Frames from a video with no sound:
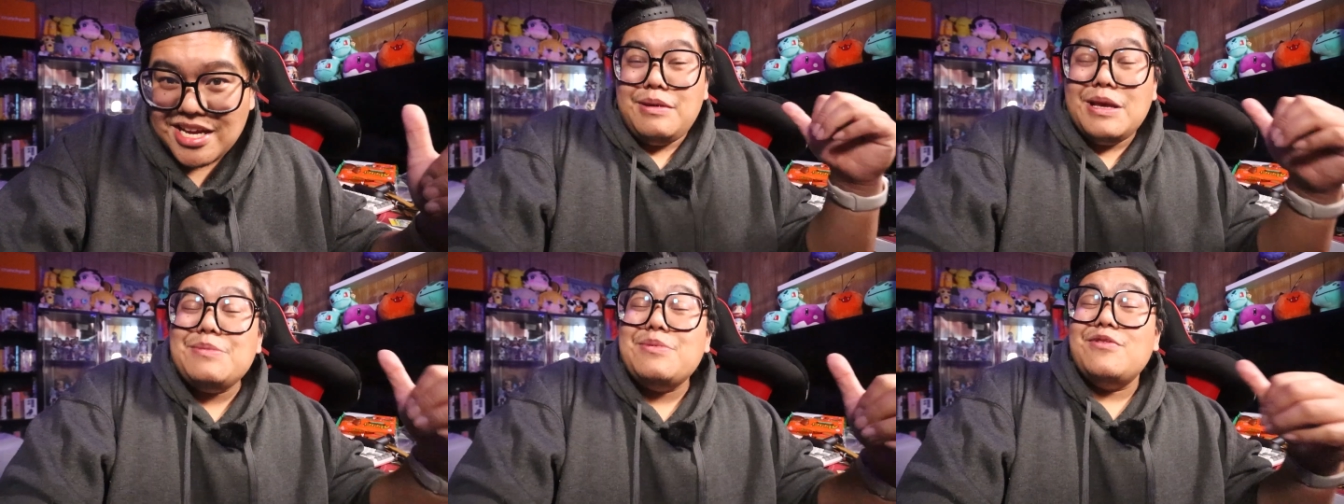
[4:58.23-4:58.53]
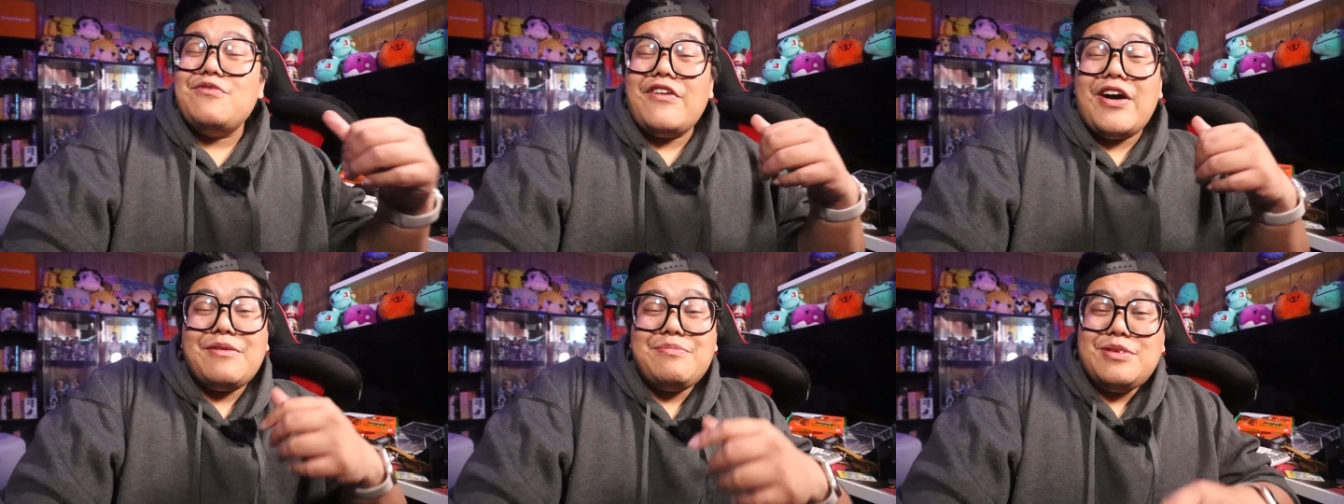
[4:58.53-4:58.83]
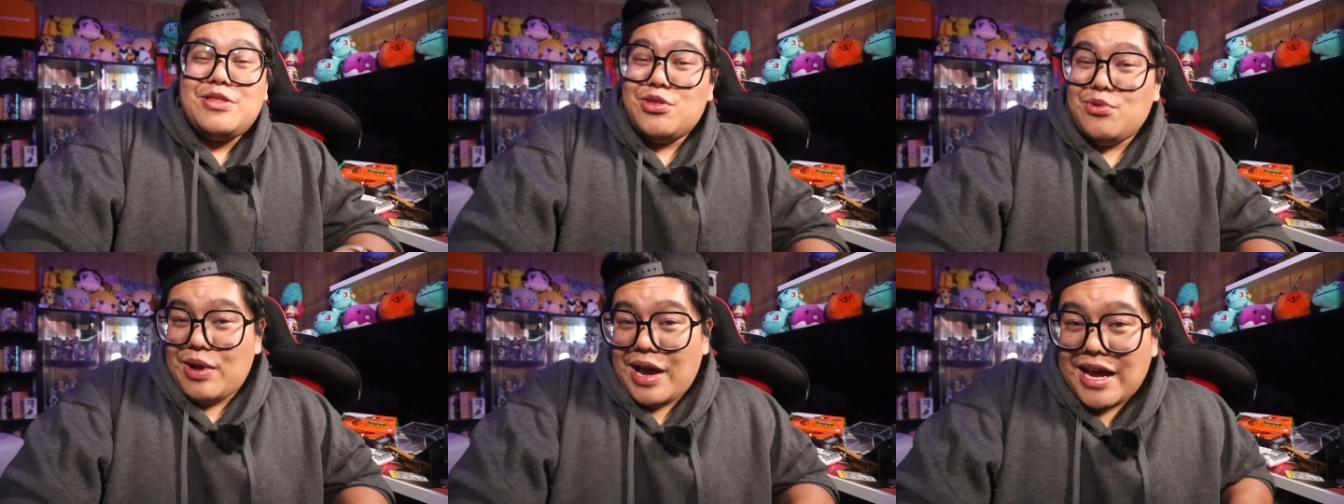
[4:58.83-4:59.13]
People found
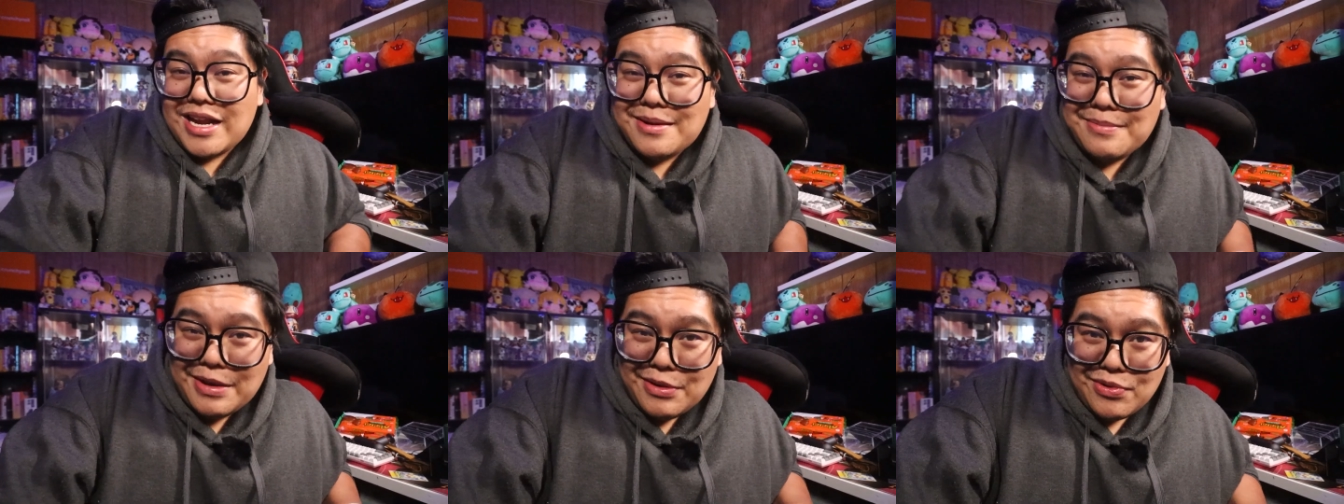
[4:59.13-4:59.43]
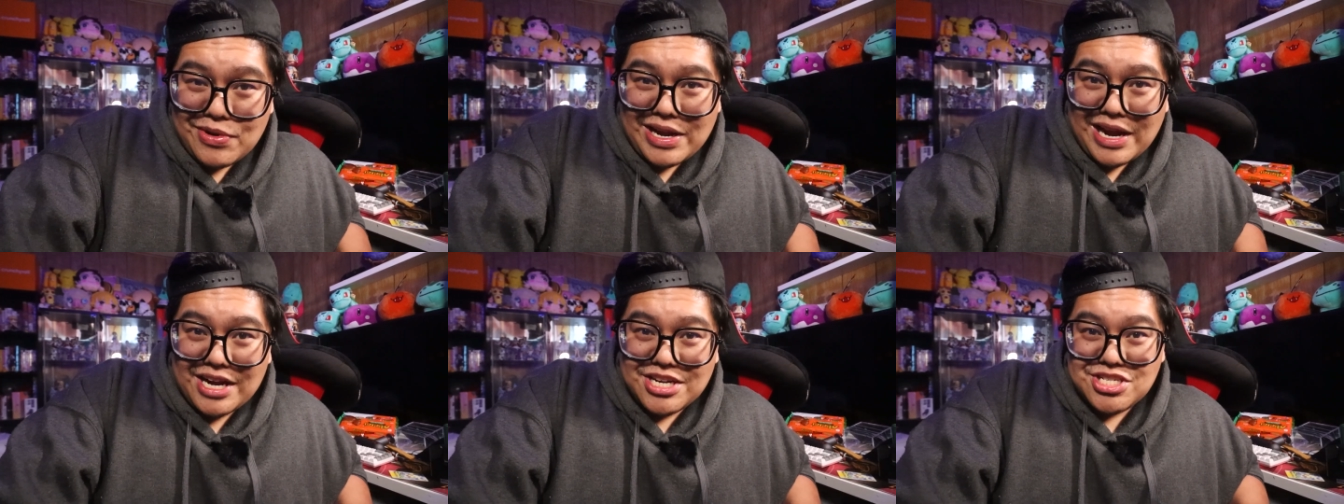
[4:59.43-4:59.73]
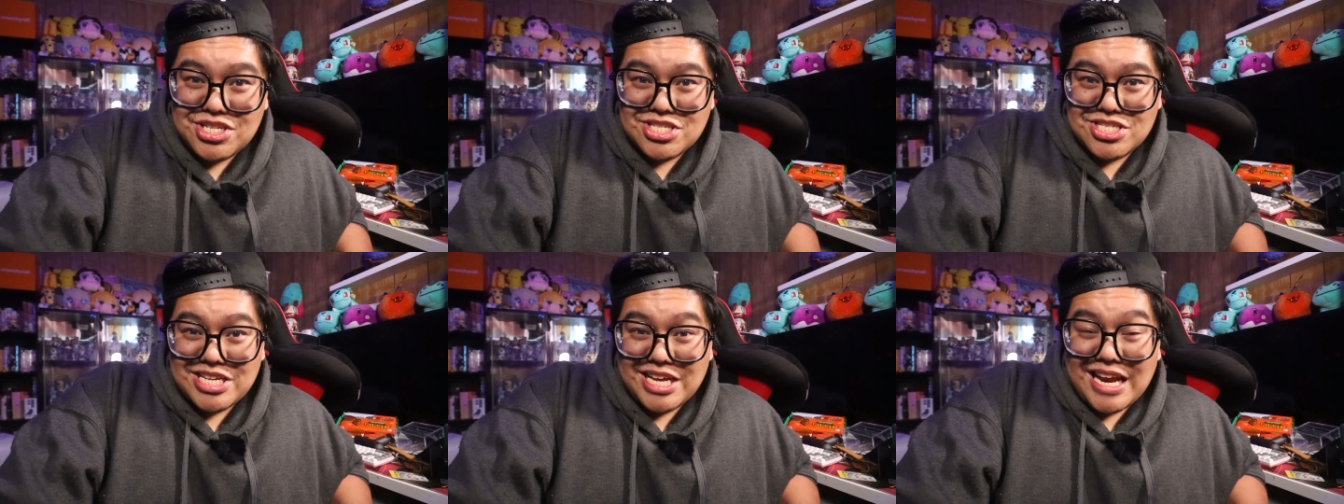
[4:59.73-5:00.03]
me through anime
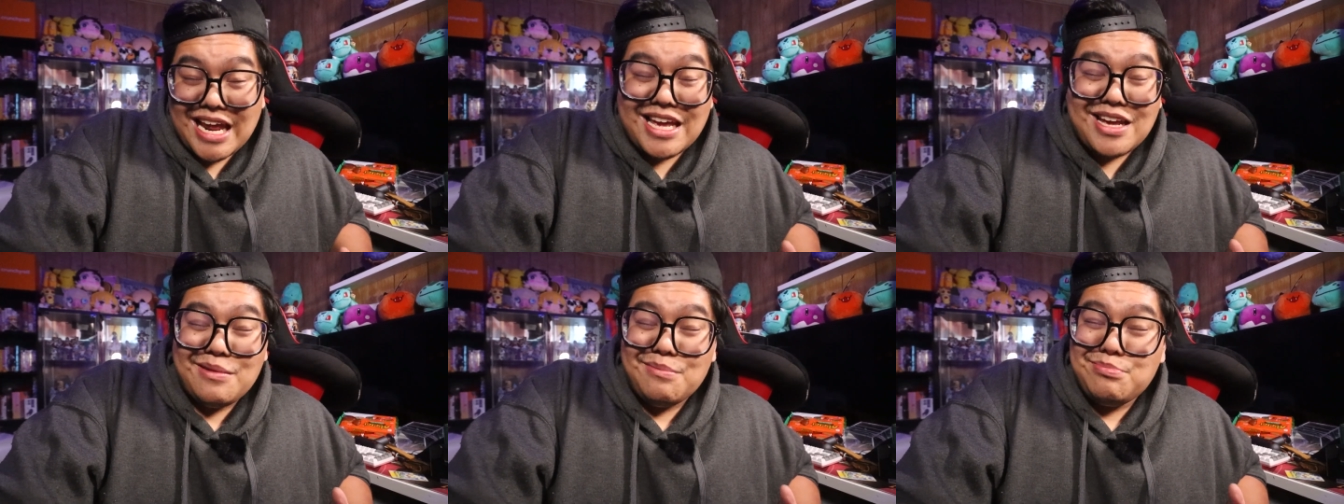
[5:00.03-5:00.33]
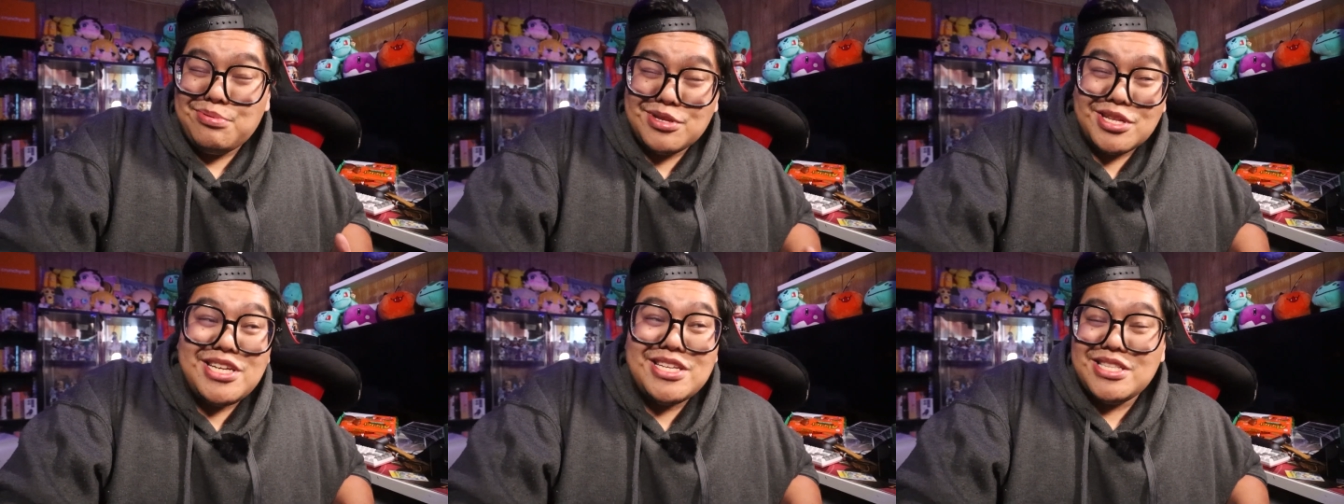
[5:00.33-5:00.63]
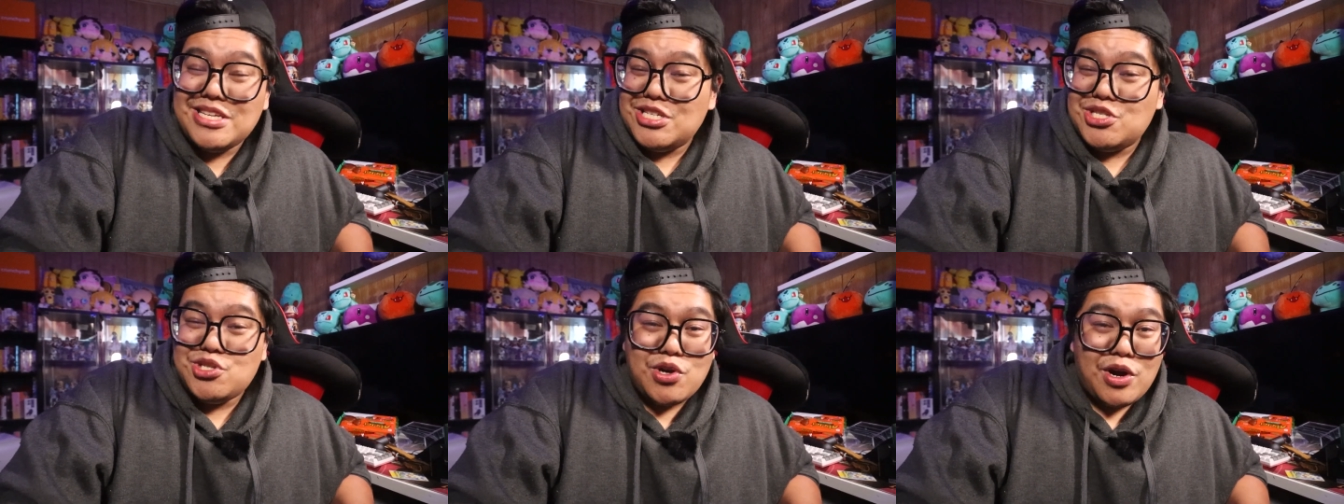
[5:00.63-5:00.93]
reactions, and I
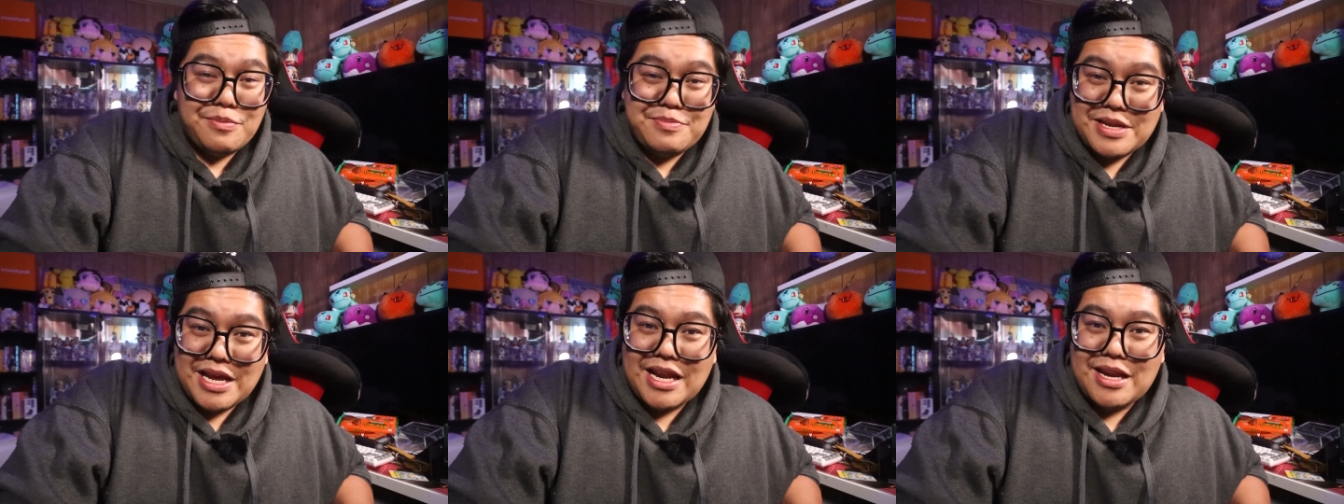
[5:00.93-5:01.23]
completely dropped